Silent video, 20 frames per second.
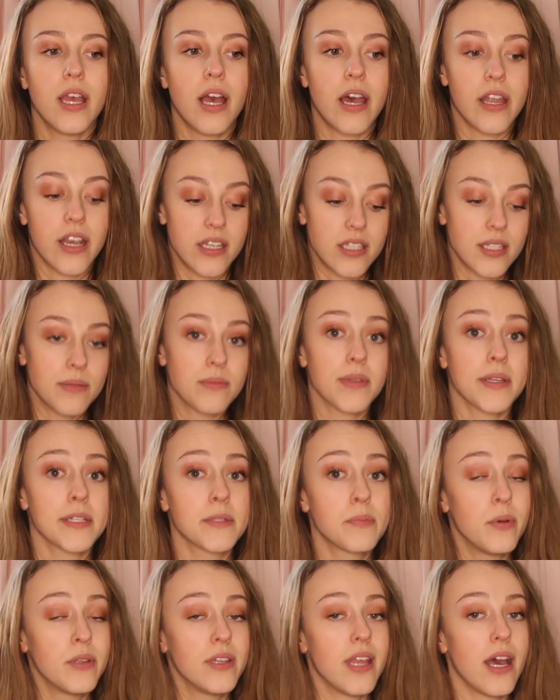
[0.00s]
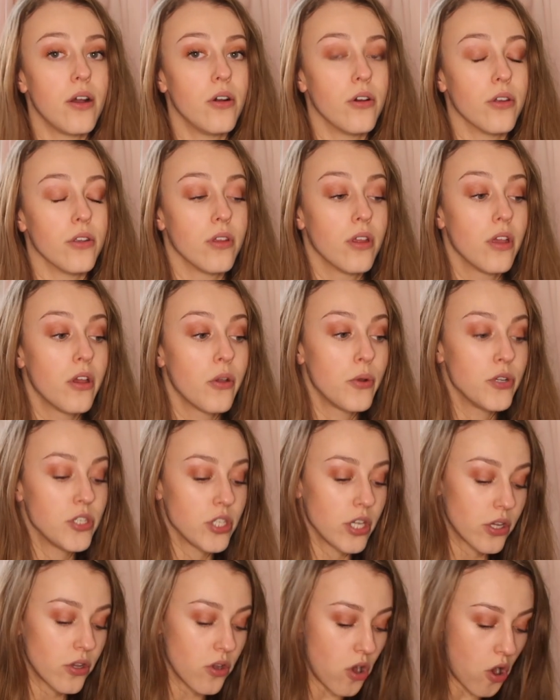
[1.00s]
And I sometimes put that on, which
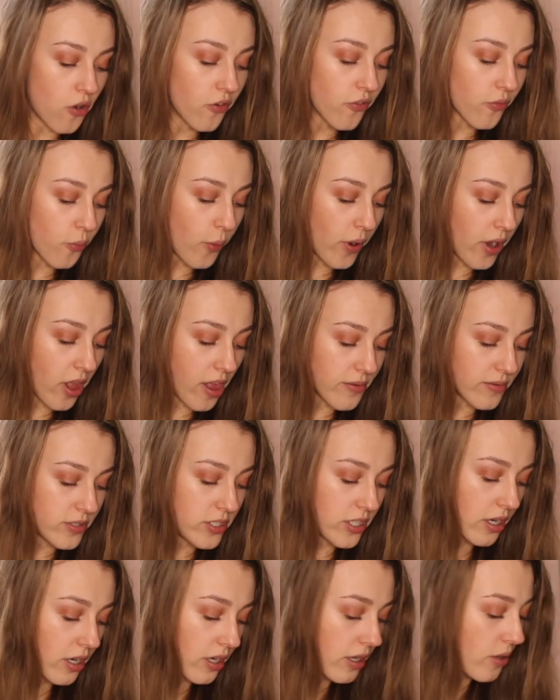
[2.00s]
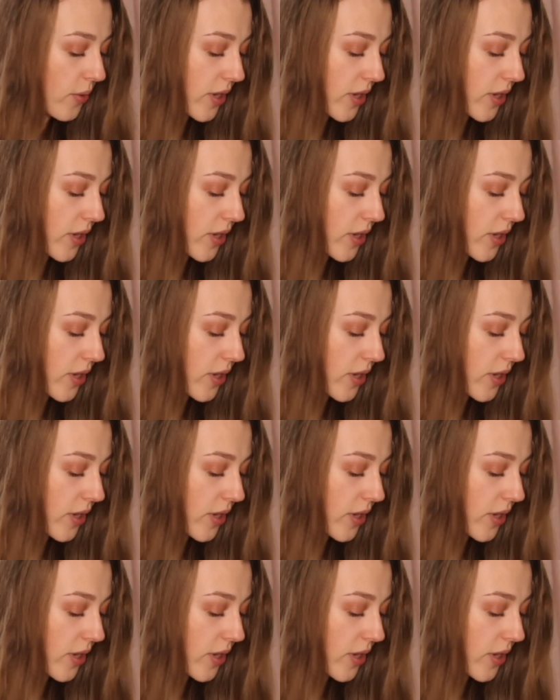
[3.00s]
I got when I was younger,